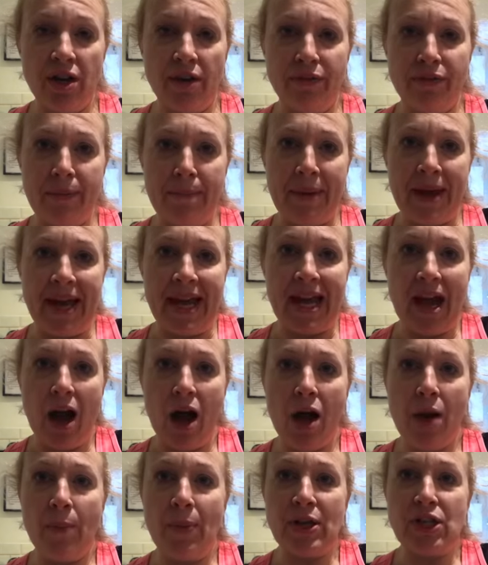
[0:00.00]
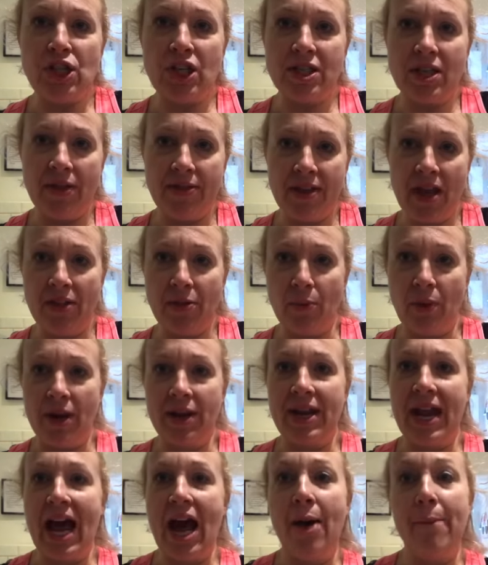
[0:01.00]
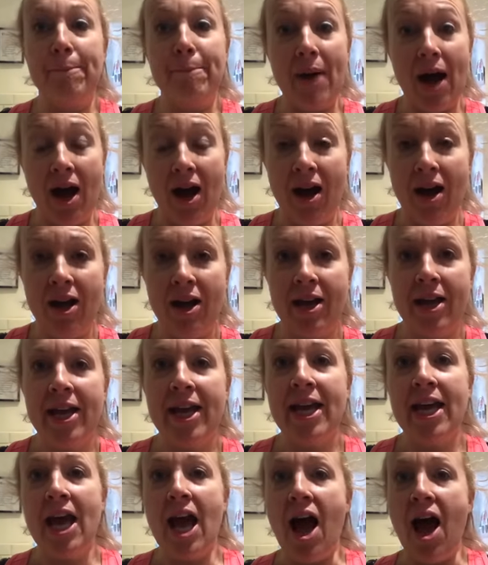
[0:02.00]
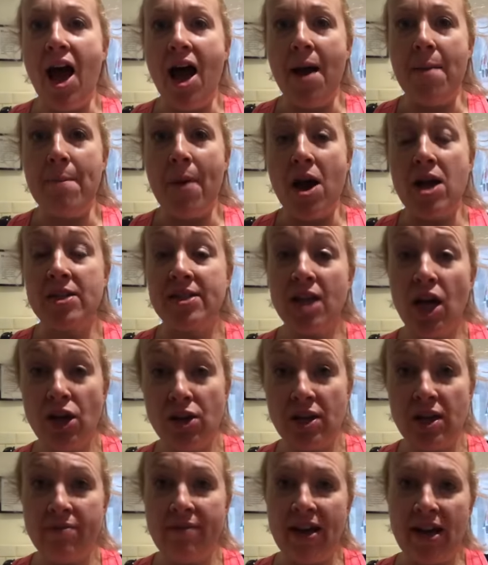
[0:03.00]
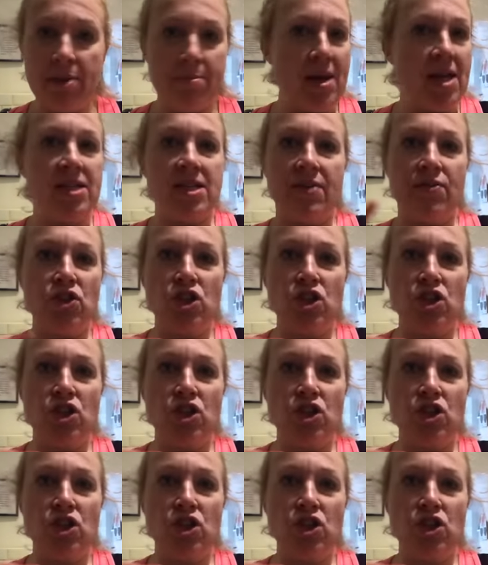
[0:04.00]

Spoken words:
enough for me. I wish I'd done the other one now, but I totally recommend it.